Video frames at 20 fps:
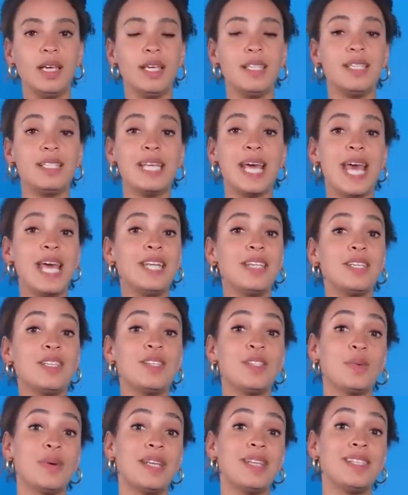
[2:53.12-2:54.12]
In 10,
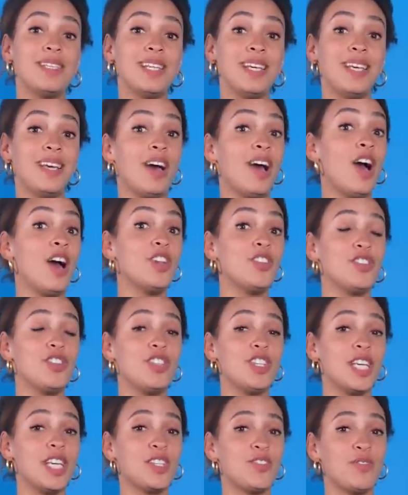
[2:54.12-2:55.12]
20,
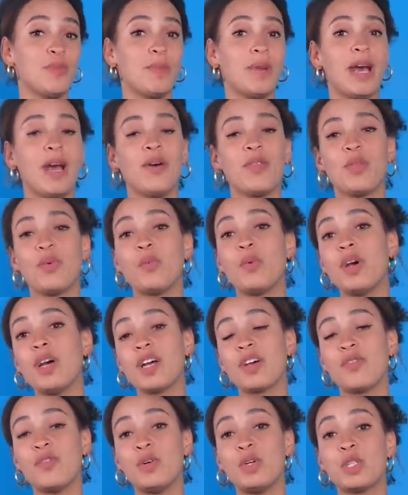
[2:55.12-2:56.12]
100 years from now, the
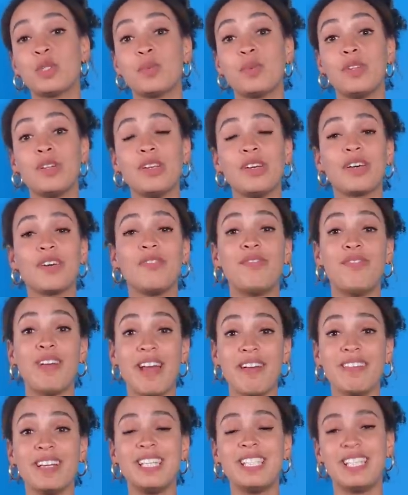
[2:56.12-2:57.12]
workforce will look
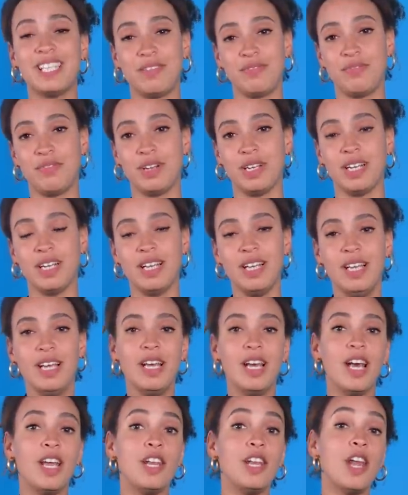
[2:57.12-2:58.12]
very different,
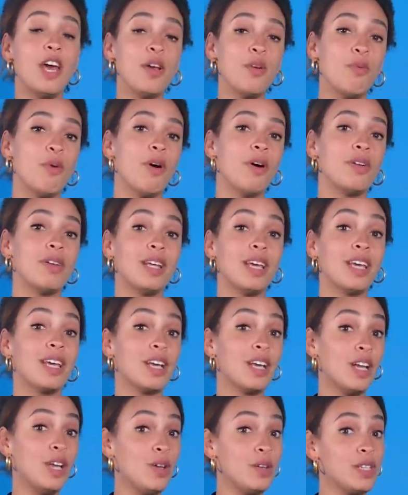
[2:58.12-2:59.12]
and no one,
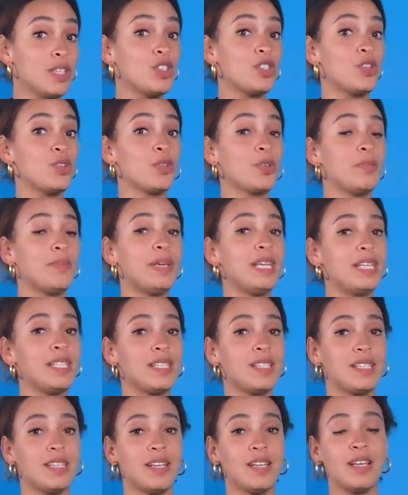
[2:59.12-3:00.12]
including Jordan
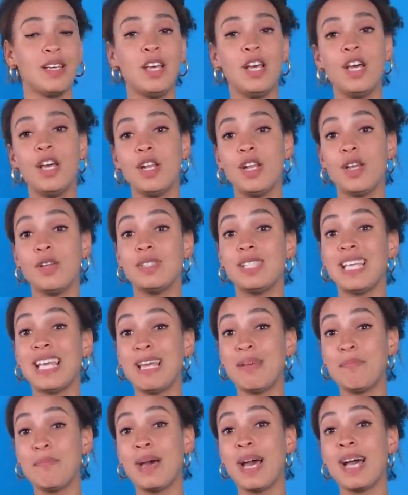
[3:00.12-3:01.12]
Peterson, knows
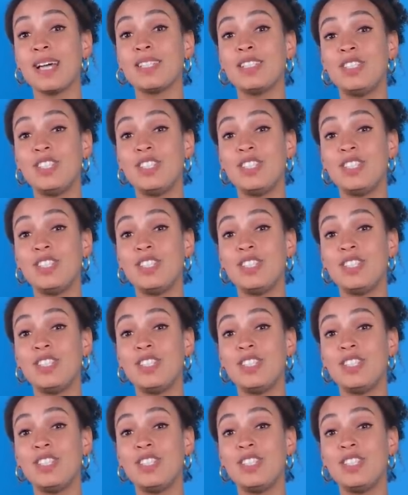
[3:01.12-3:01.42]
the impact